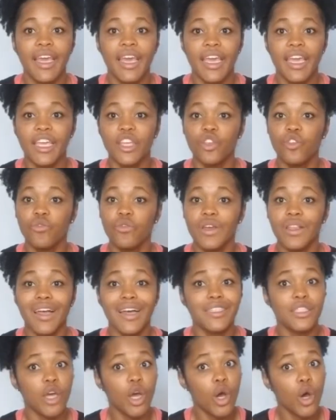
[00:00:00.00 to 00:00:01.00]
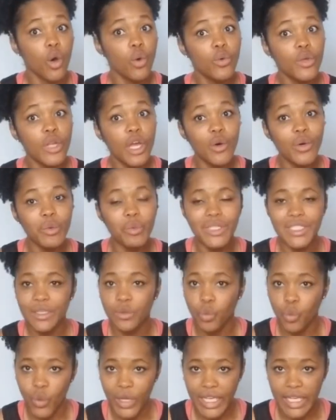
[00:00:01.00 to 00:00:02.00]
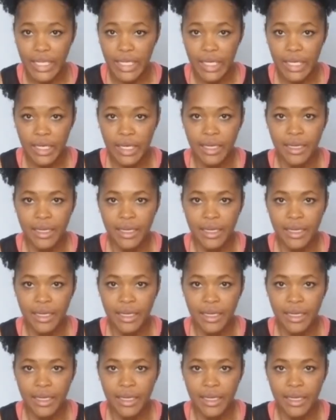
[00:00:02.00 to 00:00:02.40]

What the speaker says: and you realize, oh no, it wasn't weak,